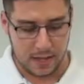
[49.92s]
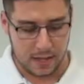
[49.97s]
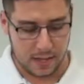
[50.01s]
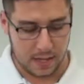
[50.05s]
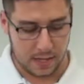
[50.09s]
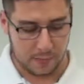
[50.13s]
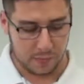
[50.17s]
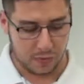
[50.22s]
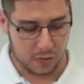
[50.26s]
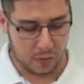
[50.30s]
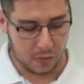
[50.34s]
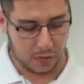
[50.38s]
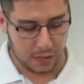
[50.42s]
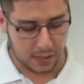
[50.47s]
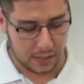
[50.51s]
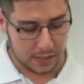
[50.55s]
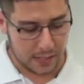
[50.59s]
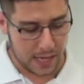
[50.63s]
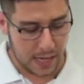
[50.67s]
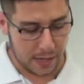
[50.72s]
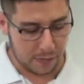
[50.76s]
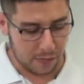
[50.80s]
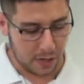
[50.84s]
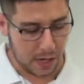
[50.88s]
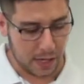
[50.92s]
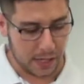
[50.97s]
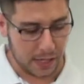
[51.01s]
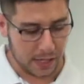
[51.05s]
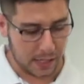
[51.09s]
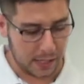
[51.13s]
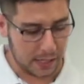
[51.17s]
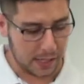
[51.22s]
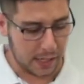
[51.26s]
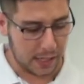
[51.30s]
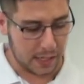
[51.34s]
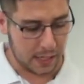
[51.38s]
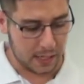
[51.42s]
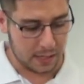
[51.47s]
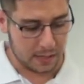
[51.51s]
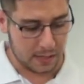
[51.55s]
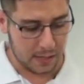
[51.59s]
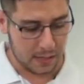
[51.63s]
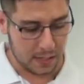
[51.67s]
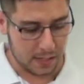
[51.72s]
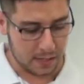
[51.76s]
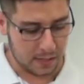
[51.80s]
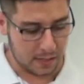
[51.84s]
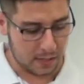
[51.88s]
Um, so we're going to dive right in and get into
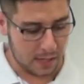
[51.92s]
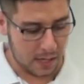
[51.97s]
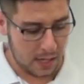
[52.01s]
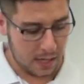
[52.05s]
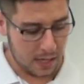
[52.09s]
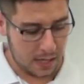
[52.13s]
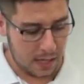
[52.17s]
this.